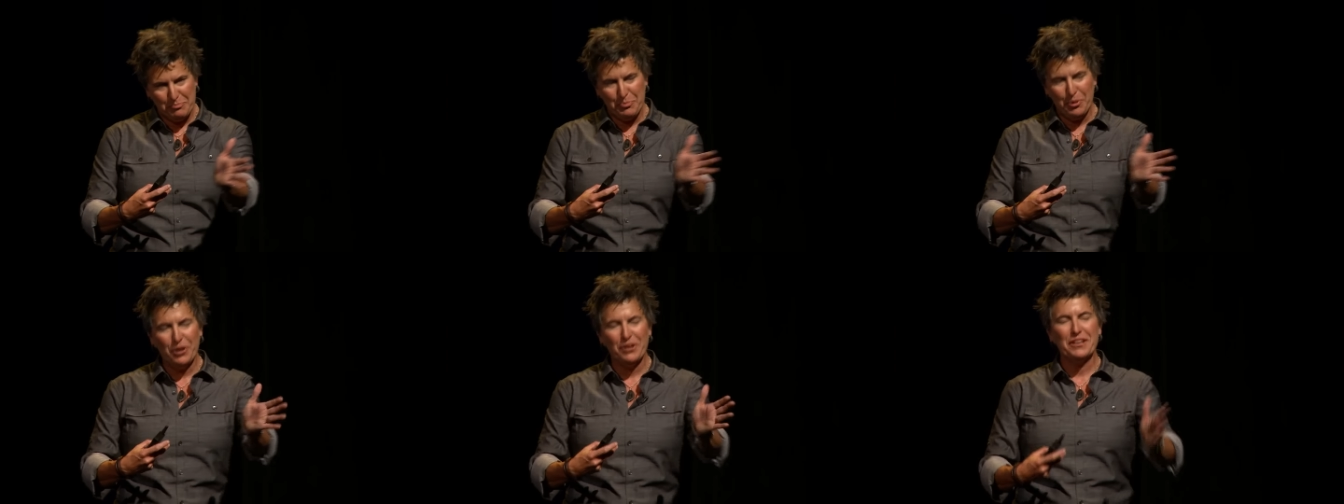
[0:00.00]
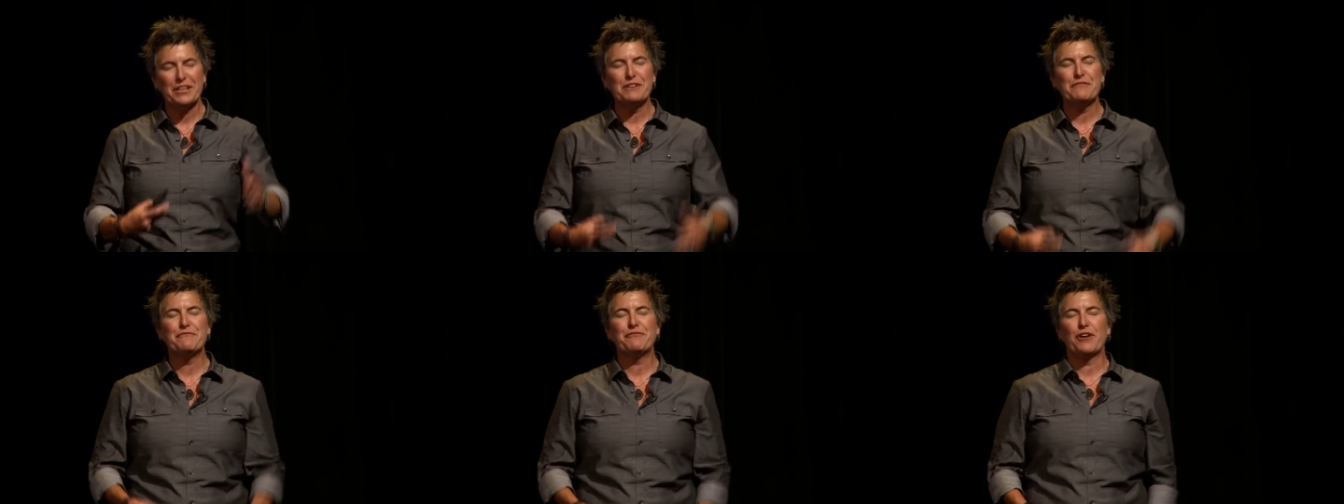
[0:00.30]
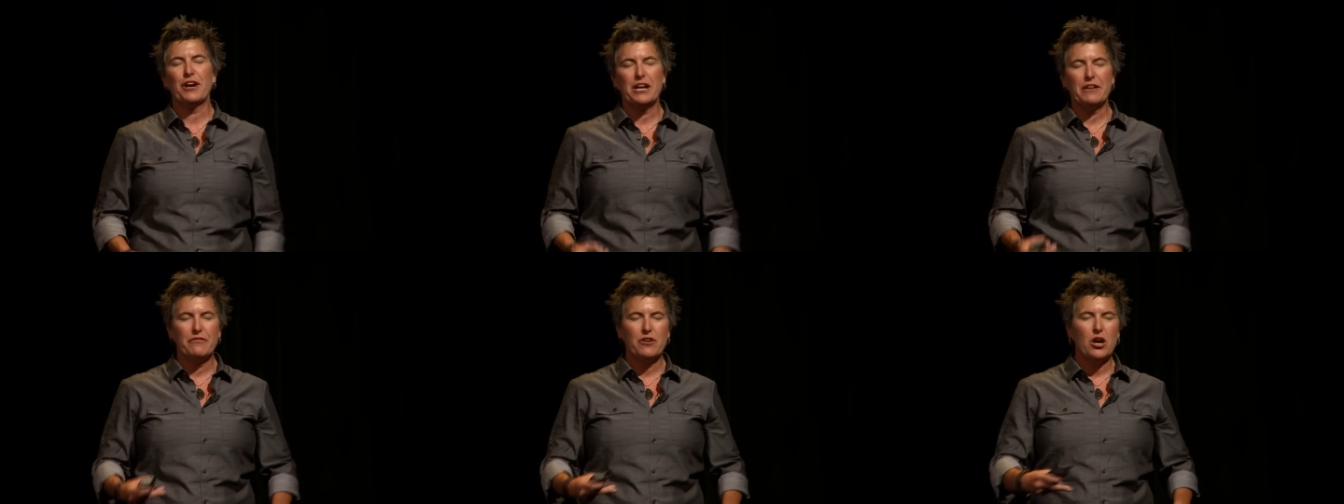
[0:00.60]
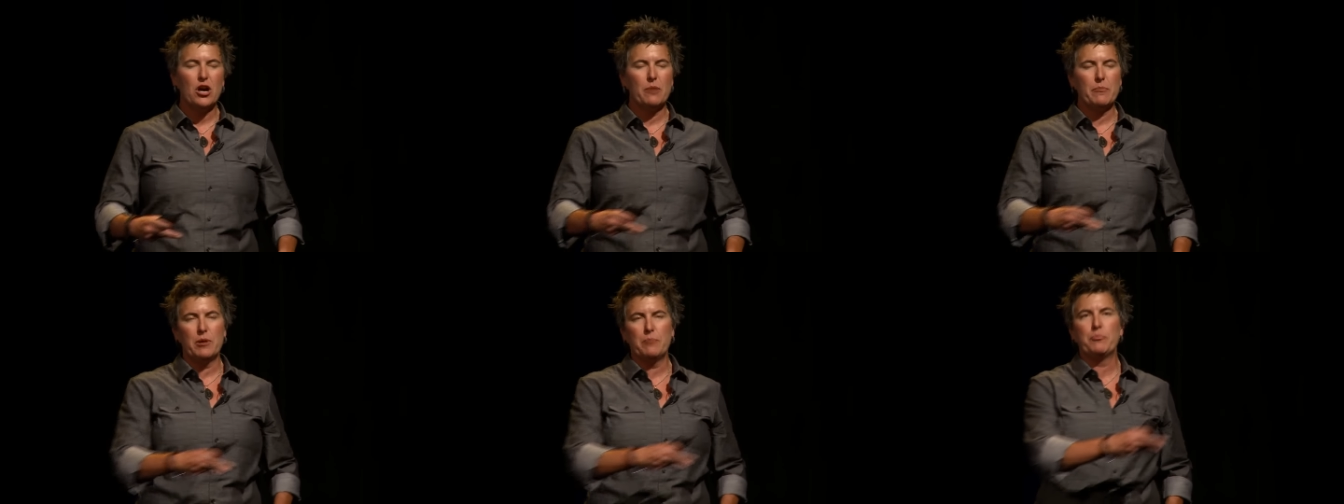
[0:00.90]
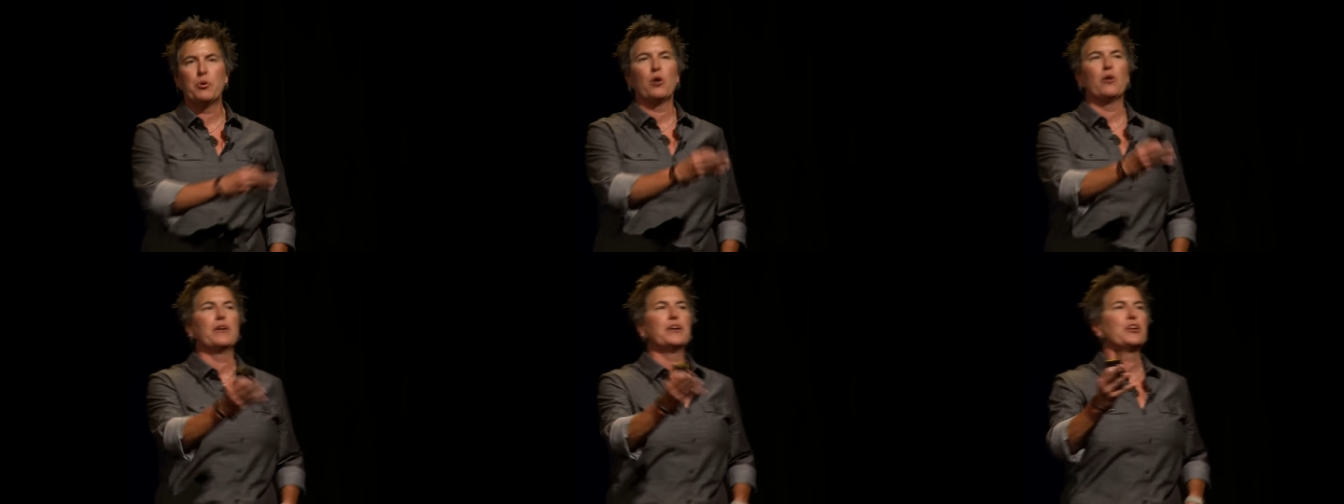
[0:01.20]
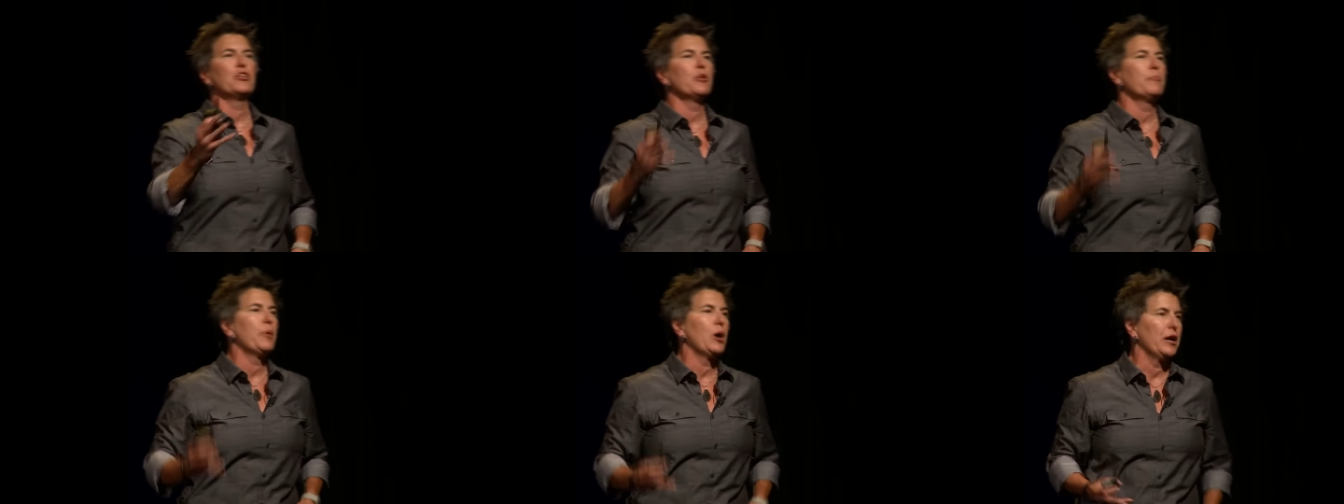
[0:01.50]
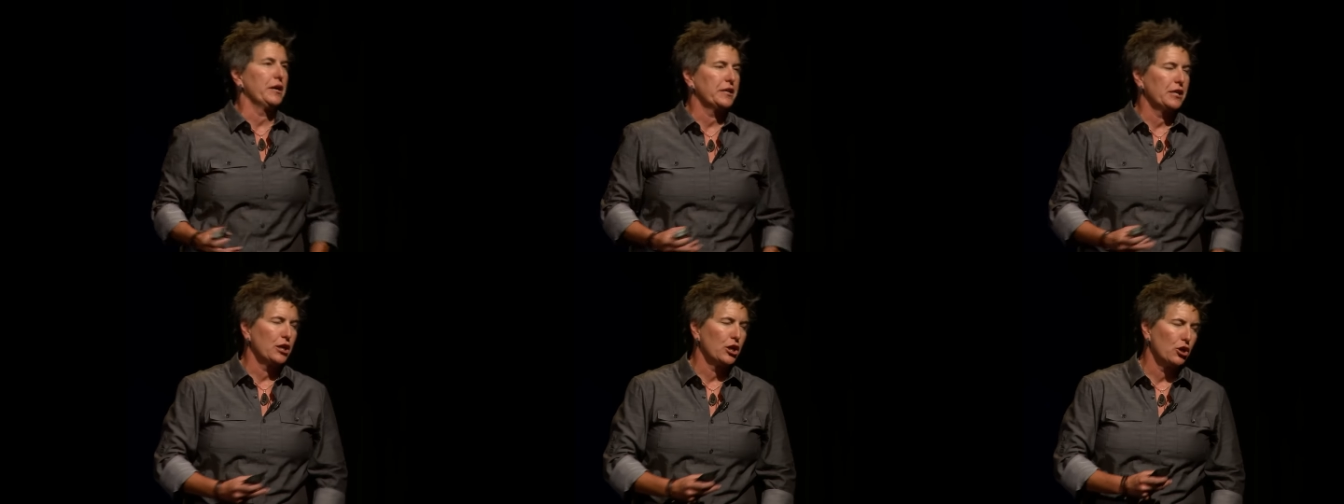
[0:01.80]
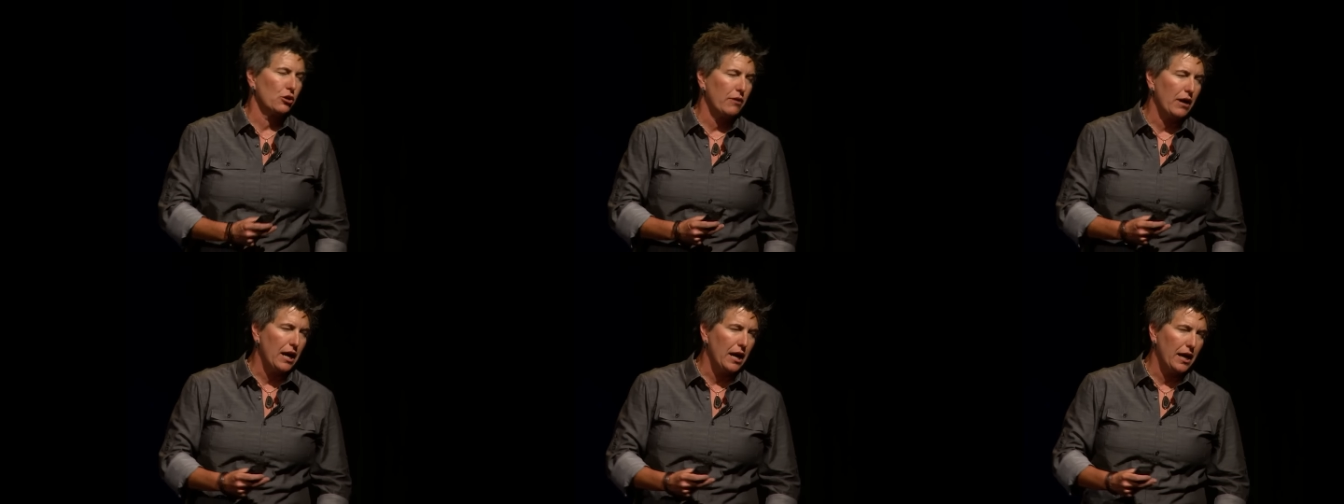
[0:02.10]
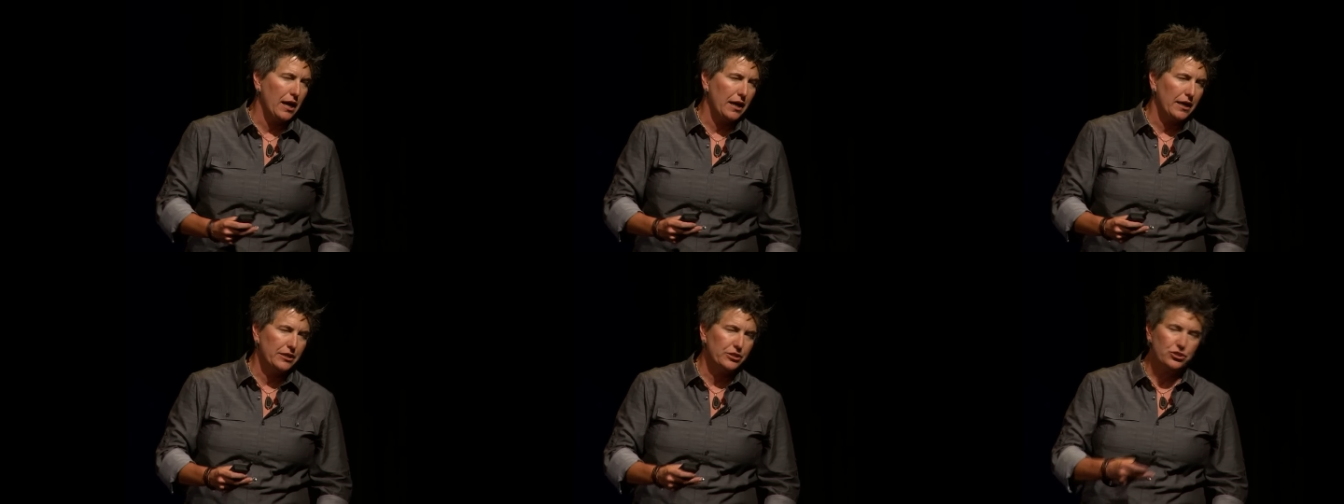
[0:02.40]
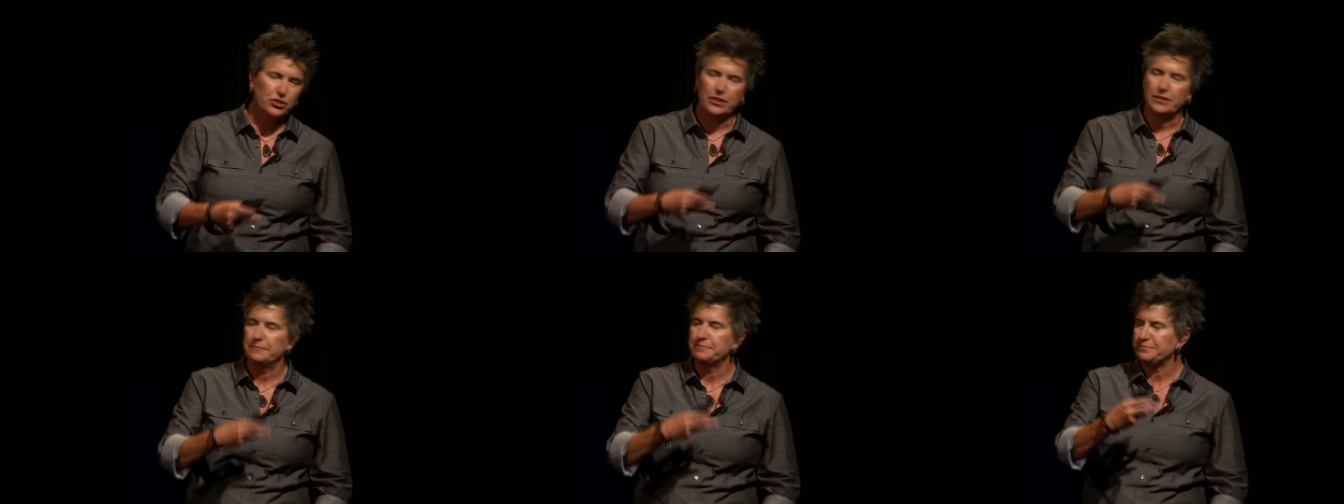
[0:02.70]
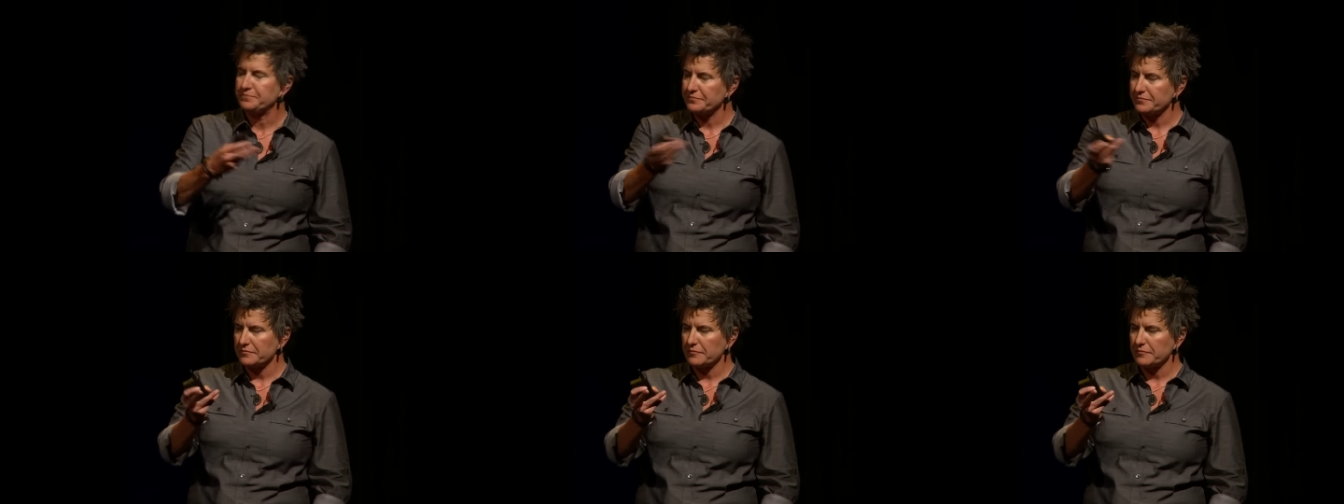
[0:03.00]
pull in front of him and pull into the parking garage, and